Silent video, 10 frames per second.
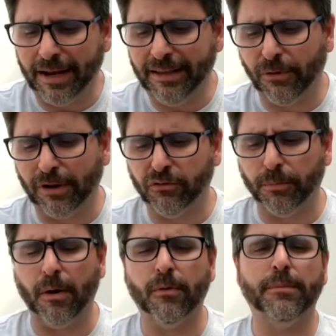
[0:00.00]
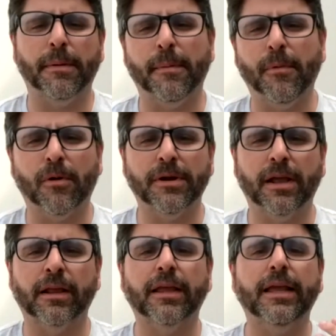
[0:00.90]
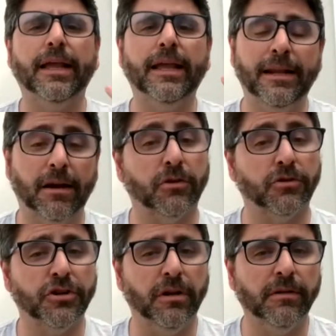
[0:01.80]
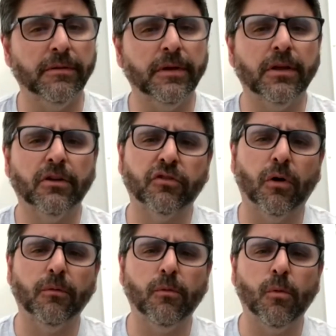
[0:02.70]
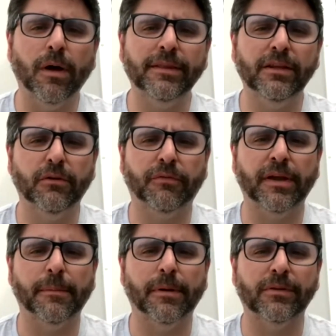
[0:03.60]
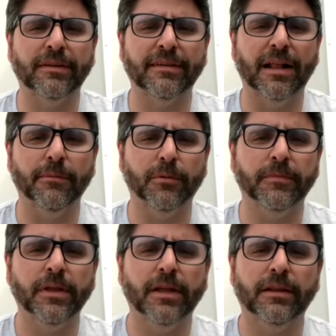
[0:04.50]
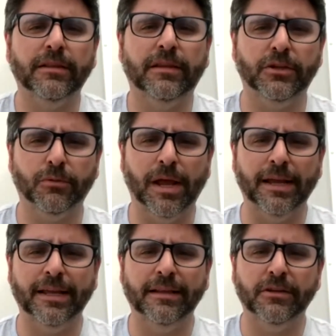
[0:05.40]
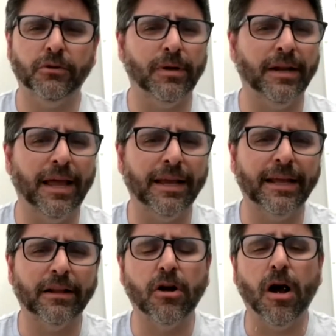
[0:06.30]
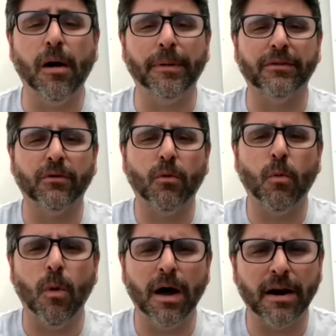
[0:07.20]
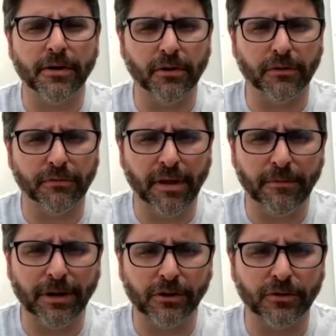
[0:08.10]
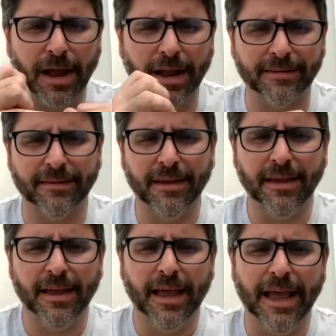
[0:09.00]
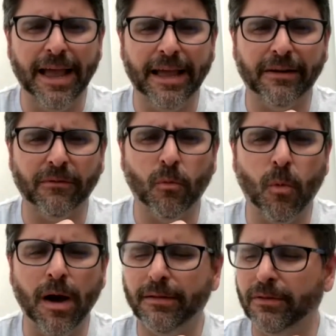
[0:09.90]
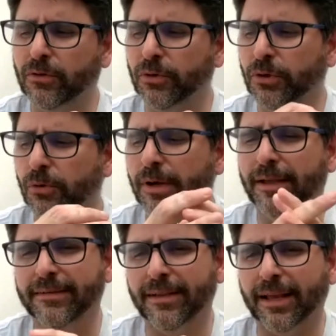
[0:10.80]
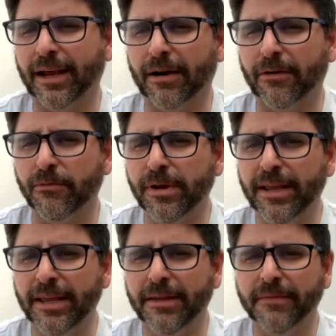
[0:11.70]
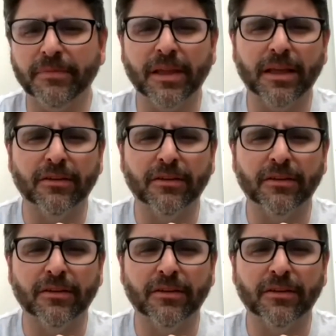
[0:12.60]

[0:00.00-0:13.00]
that is Rise to Power by Memoriam in a nutshell. So what did you think about this album? Did you like it? You didn't like it? Comment. What are your favorite tracks? And what to you is, like, a really